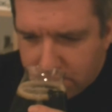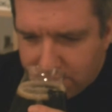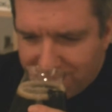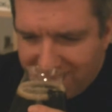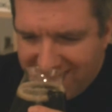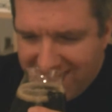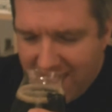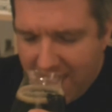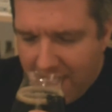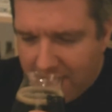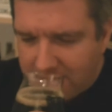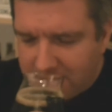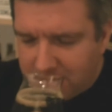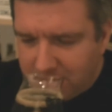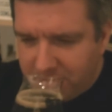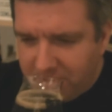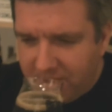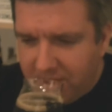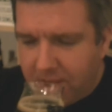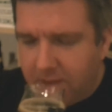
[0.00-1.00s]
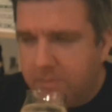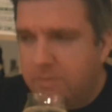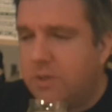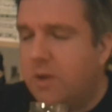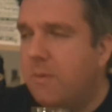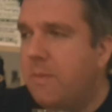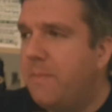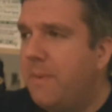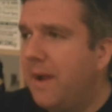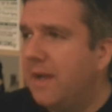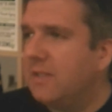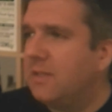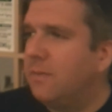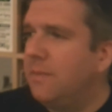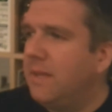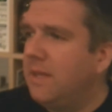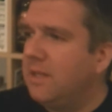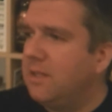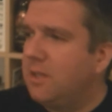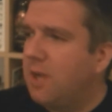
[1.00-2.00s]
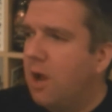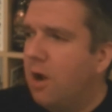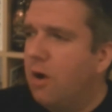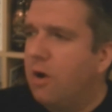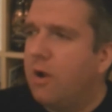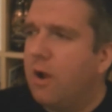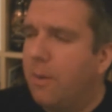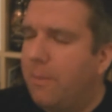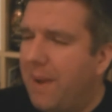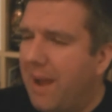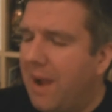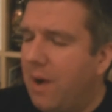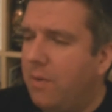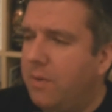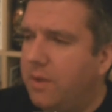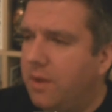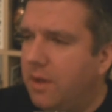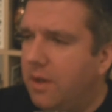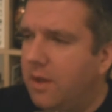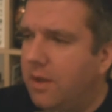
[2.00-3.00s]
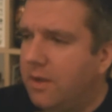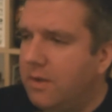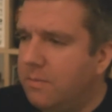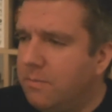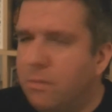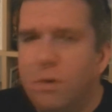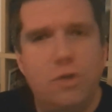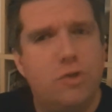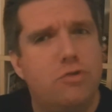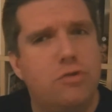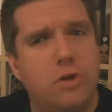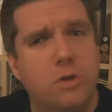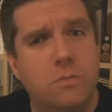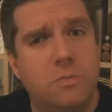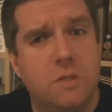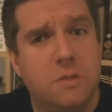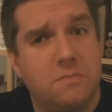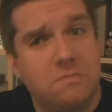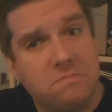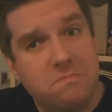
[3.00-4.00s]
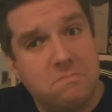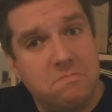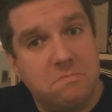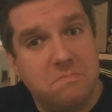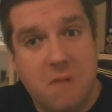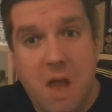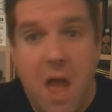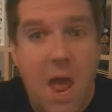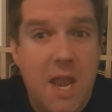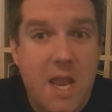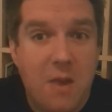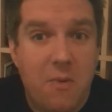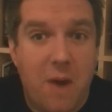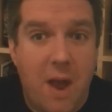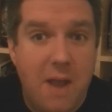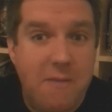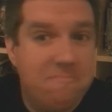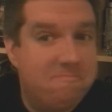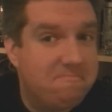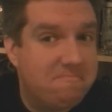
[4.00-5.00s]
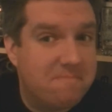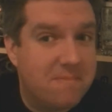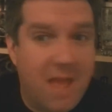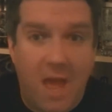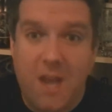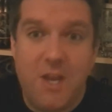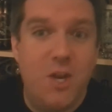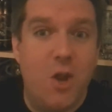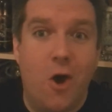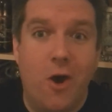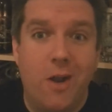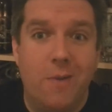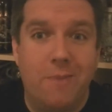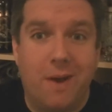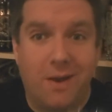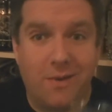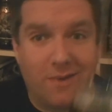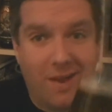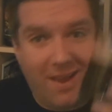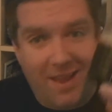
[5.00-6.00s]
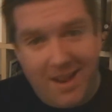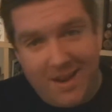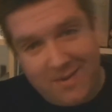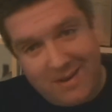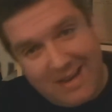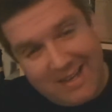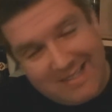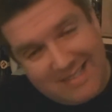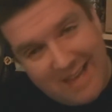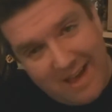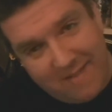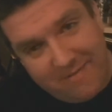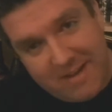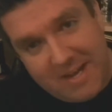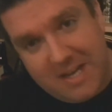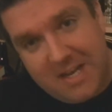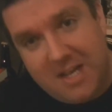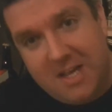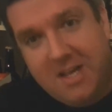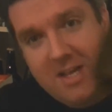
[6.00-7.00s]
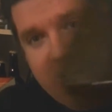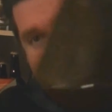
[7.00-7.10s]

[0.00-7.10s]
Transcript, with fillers: But yeah, something keeps coming back to me is cocoa powder and mushrooms. Anyway, not in a bad way. Anyway, let's dive in.